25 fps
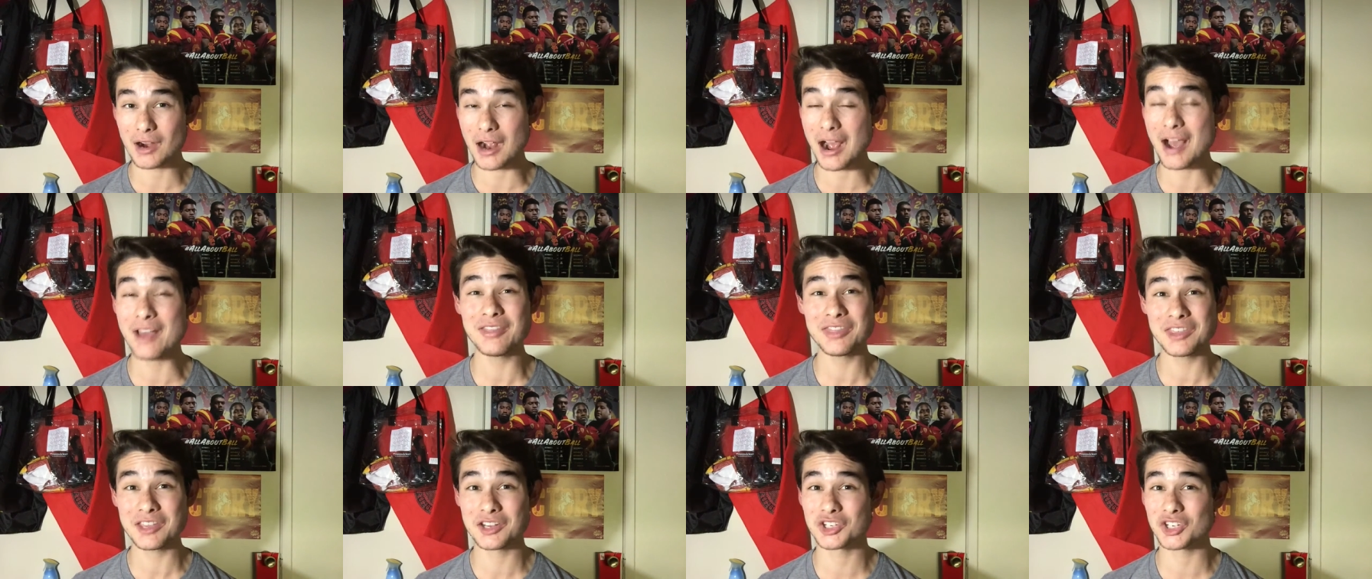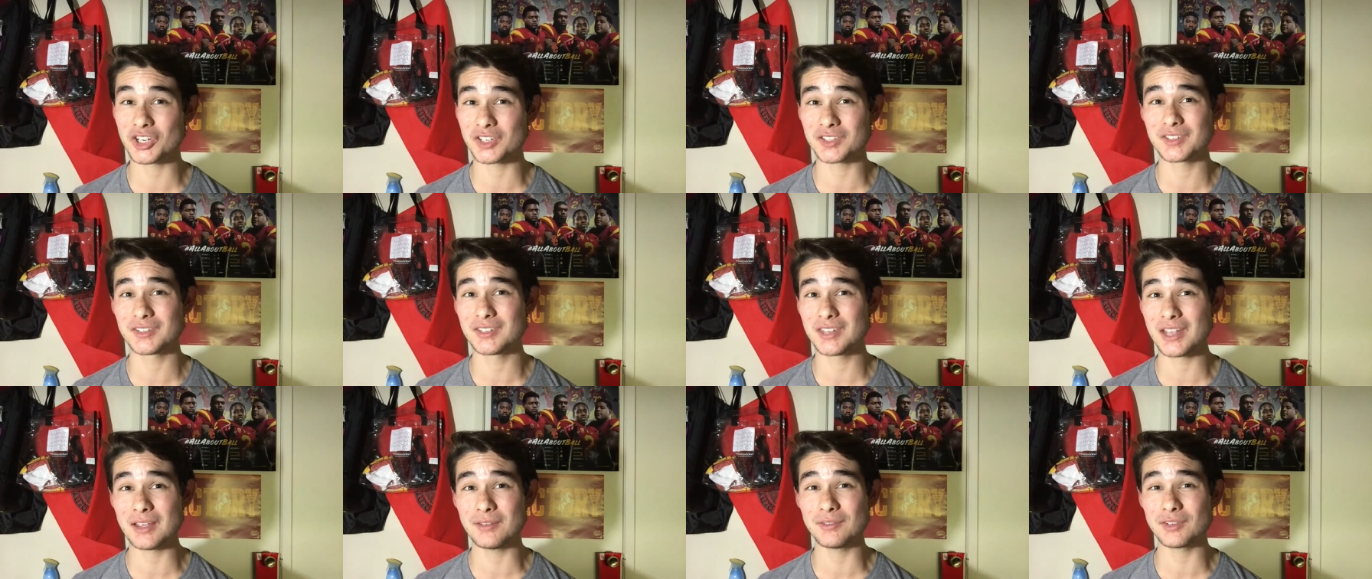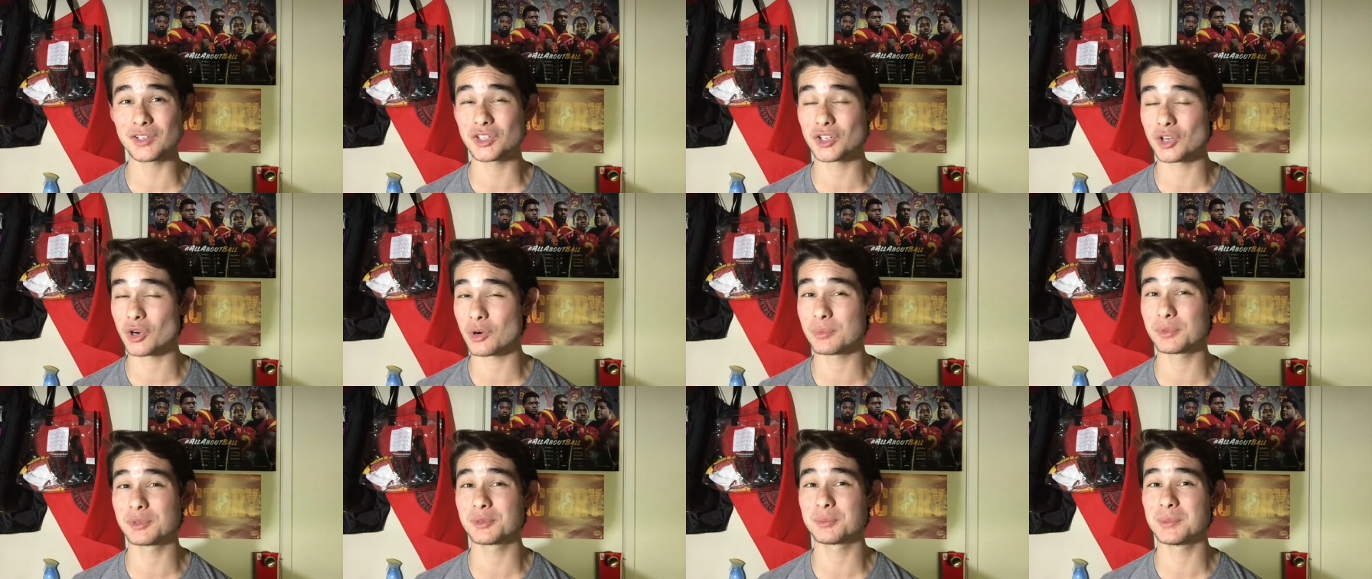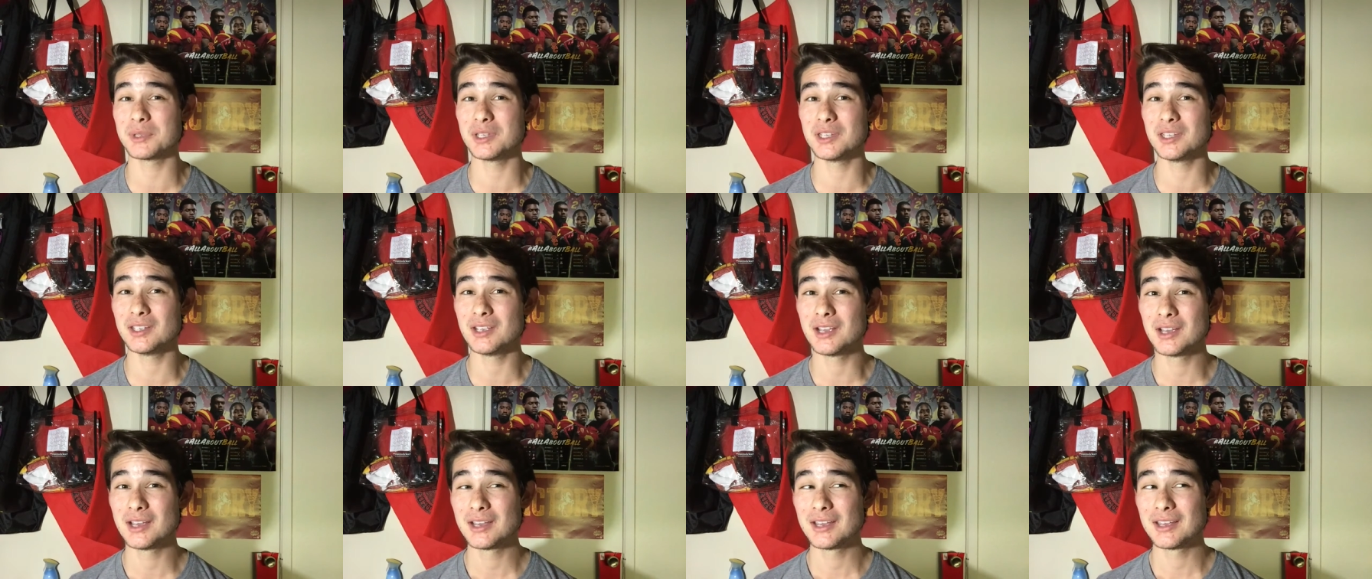I think Justin Davis should almost be
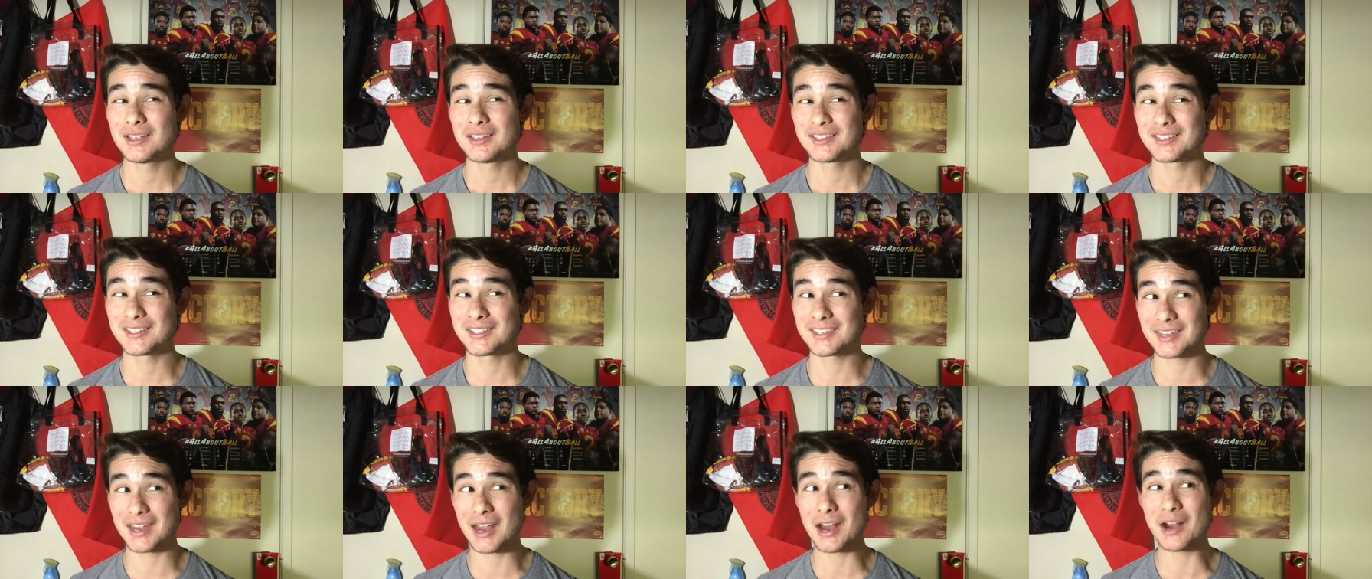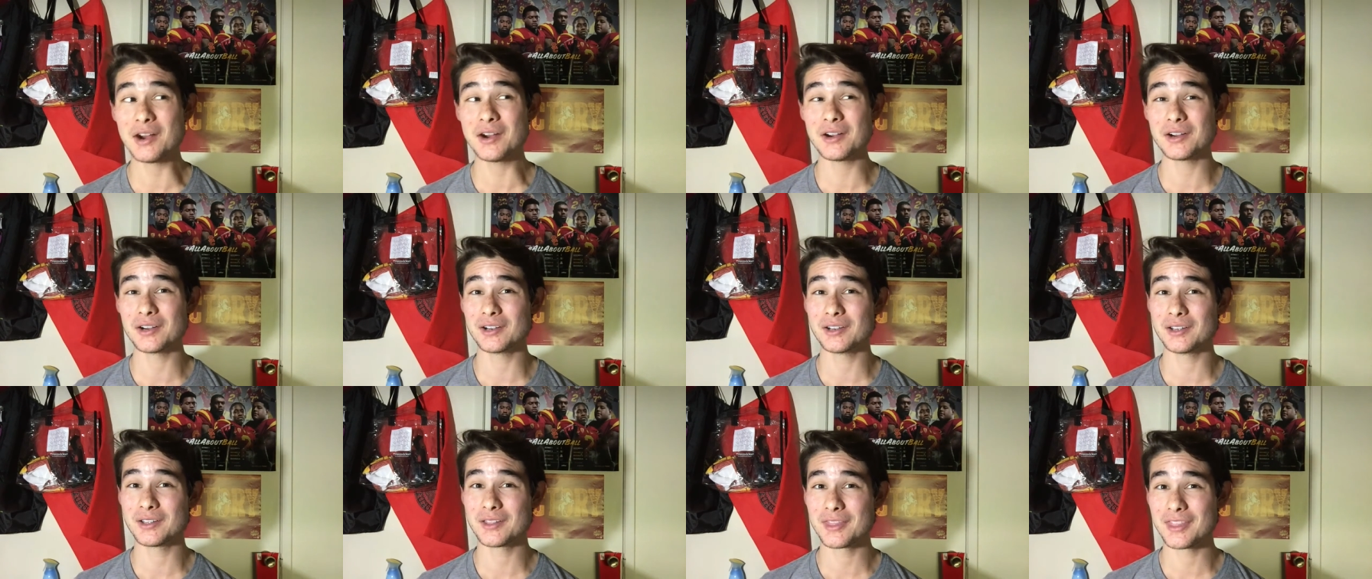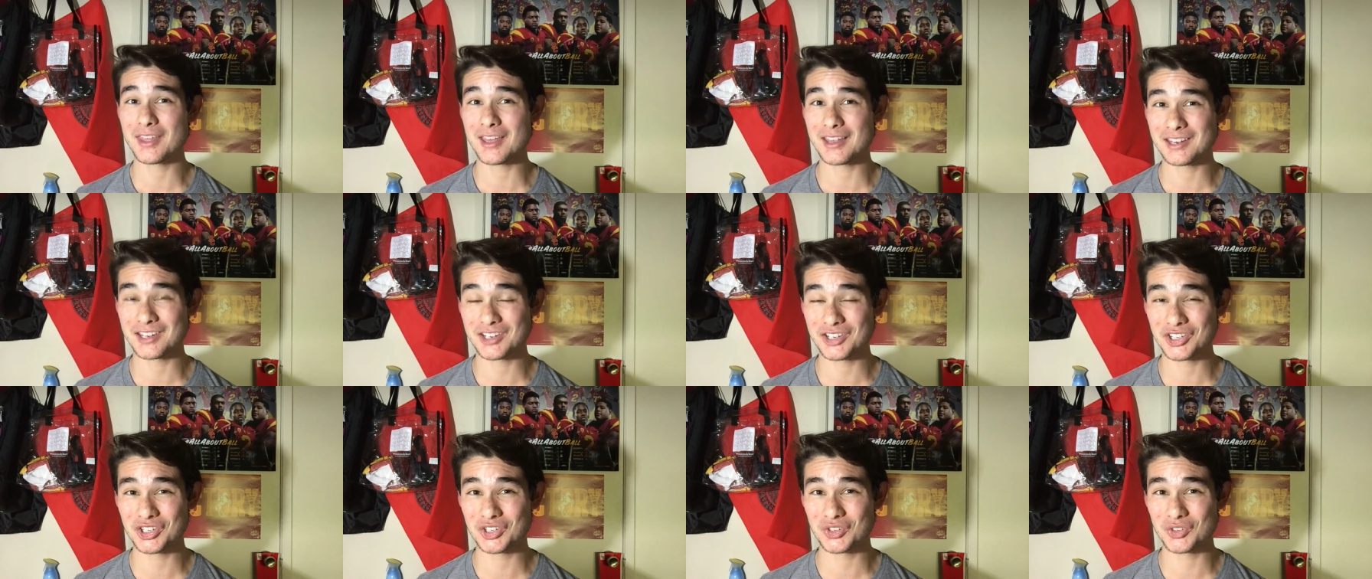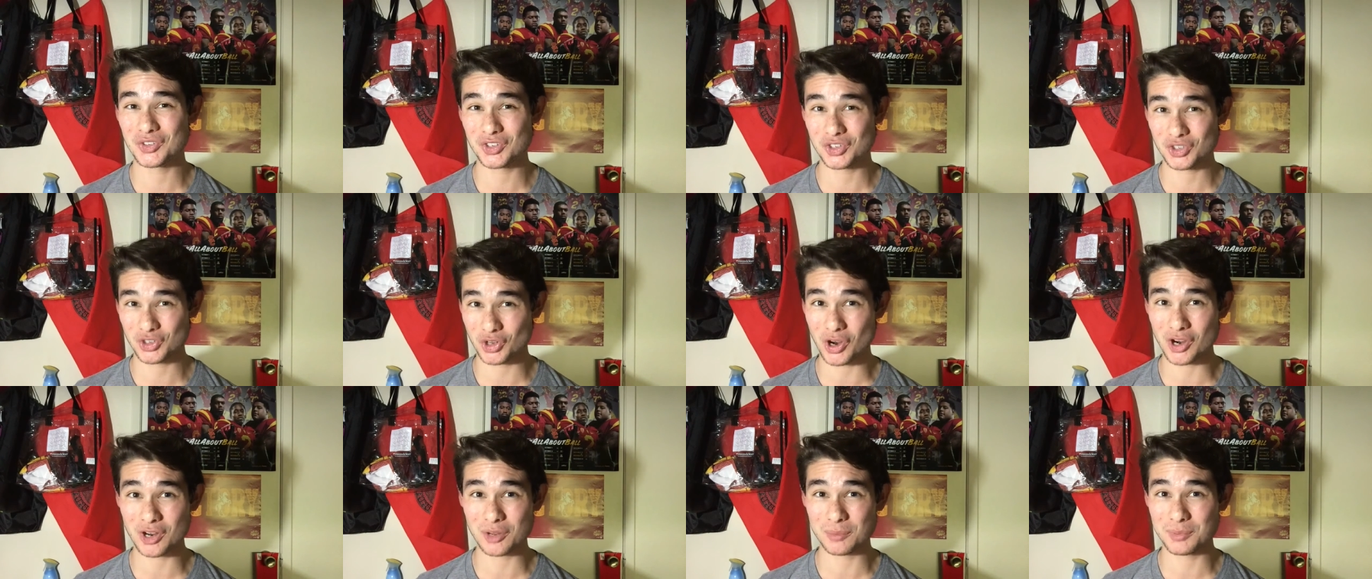scared that his
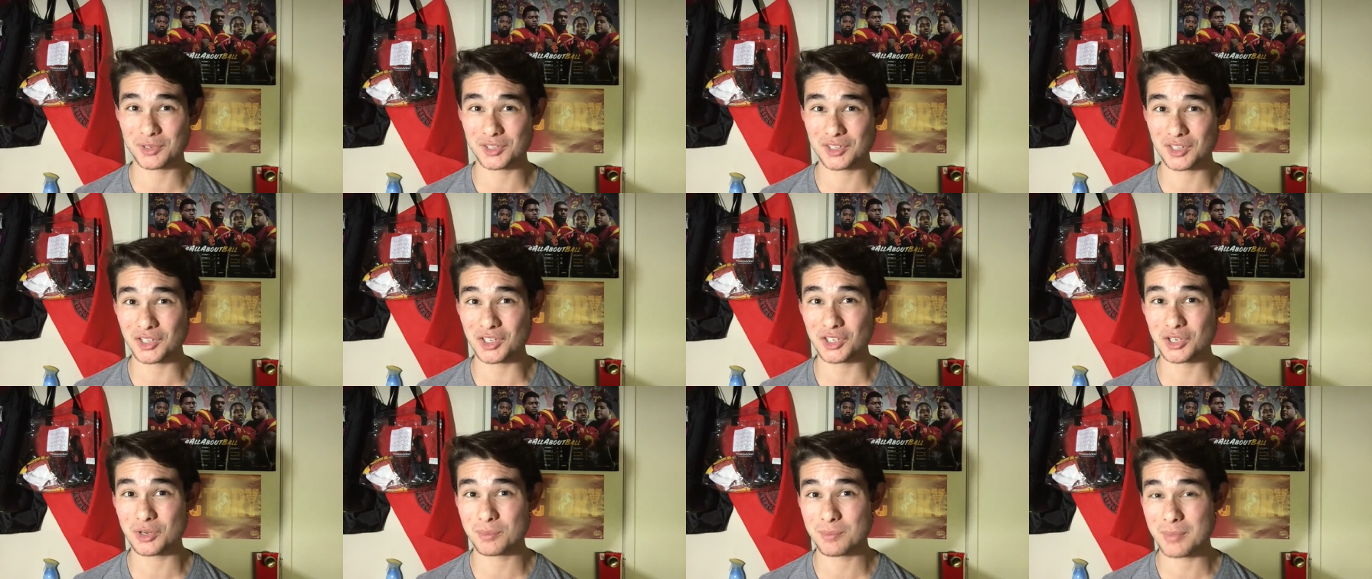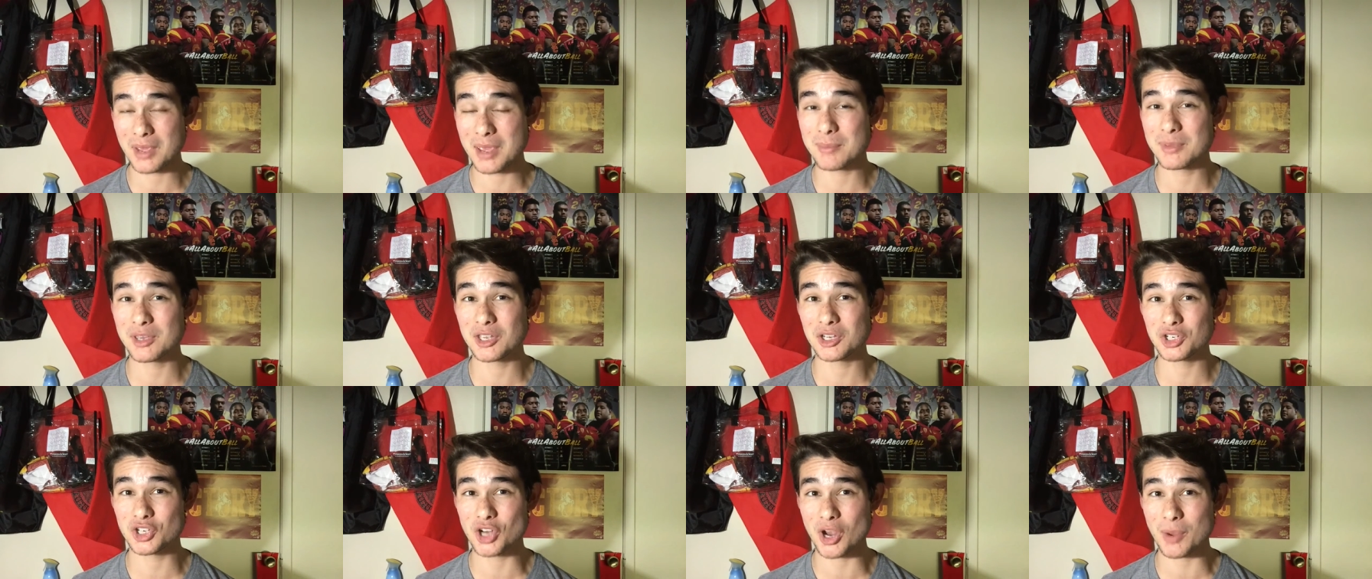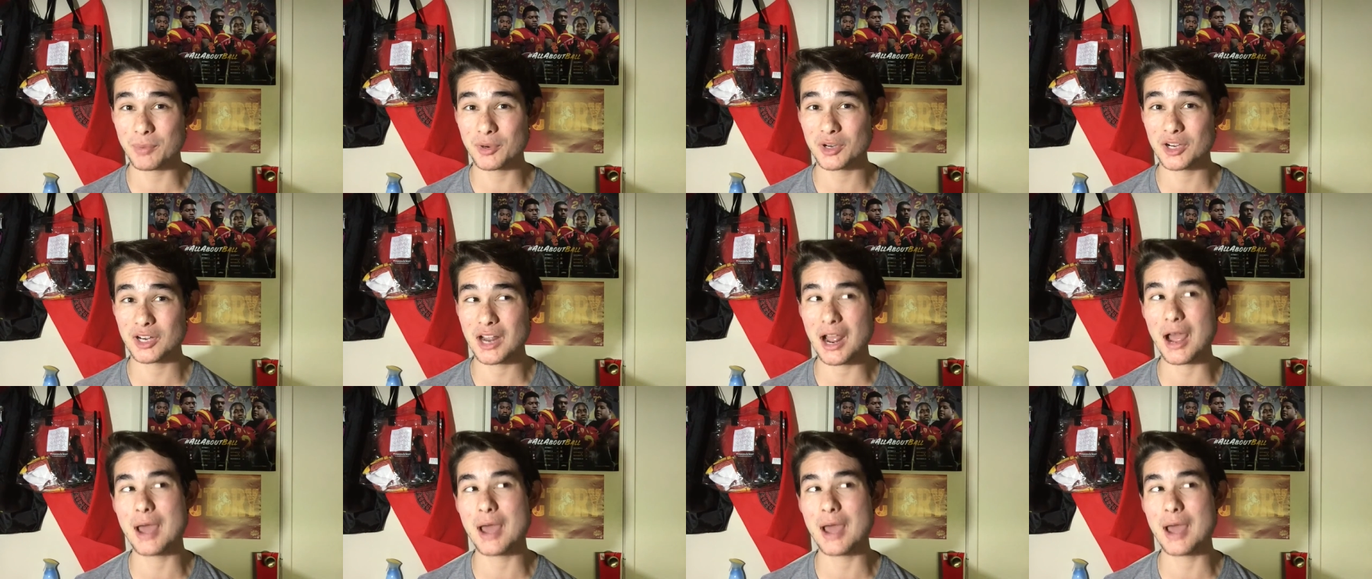starting position may be in jeopardy.